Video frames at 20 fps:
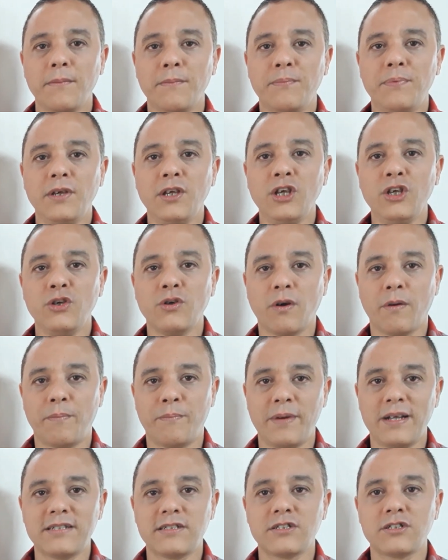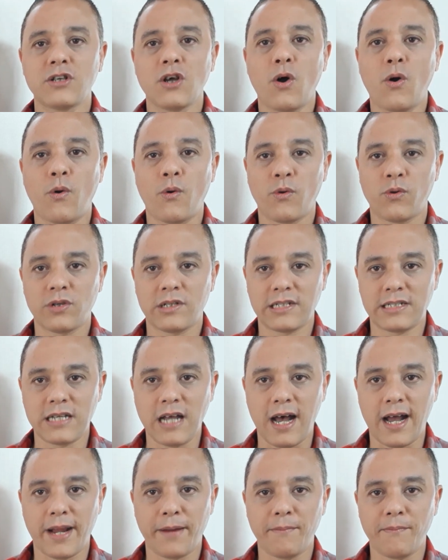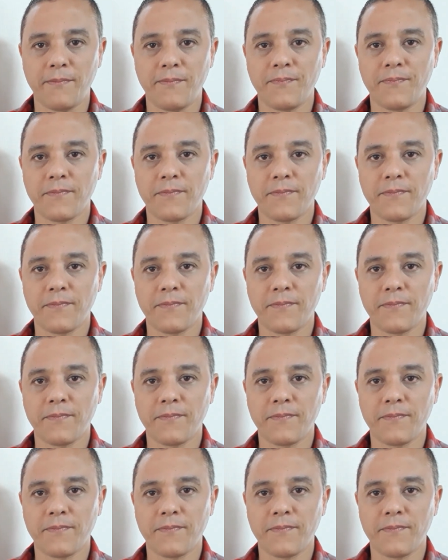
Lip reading: be your best all the time.